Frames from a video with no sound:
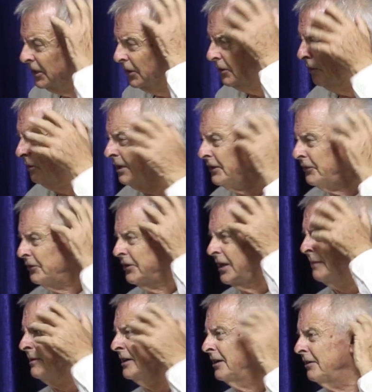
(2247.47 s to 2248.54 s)
All this was
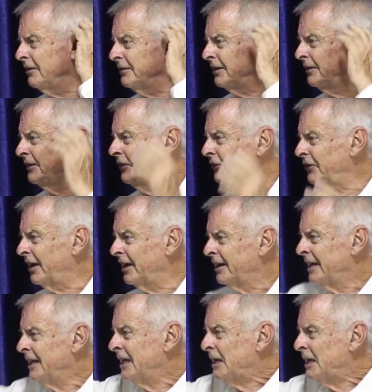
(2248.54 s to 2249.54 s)
happening on this side.